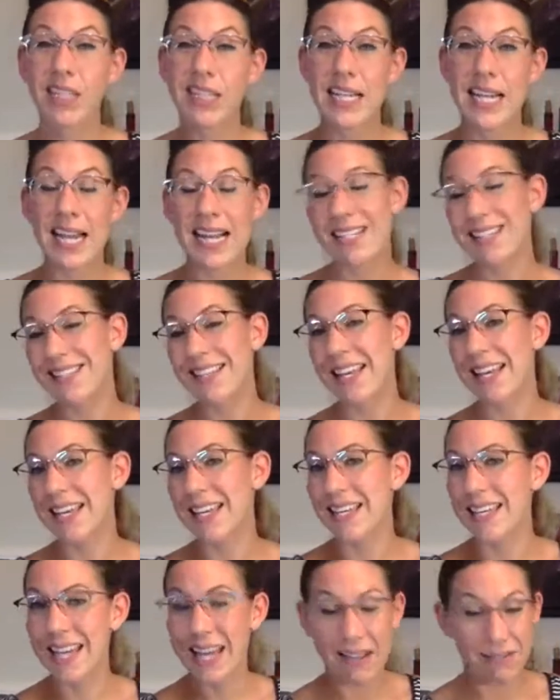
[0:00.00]
has
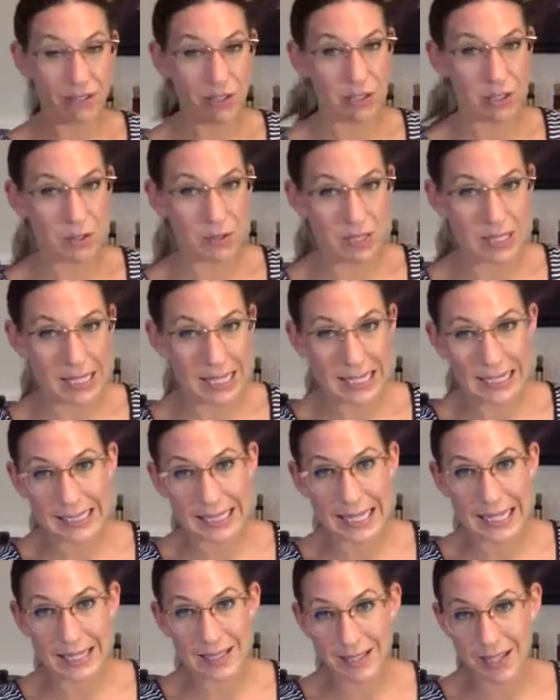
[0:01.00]
an ever so
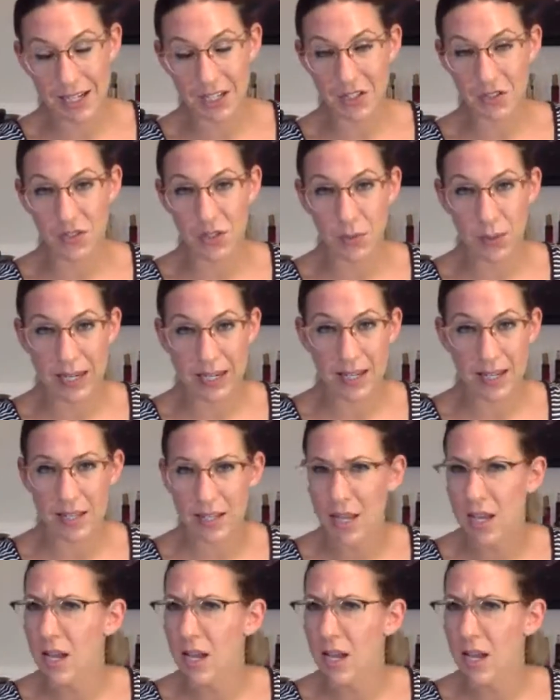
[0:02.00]
slightly touch of sweetness.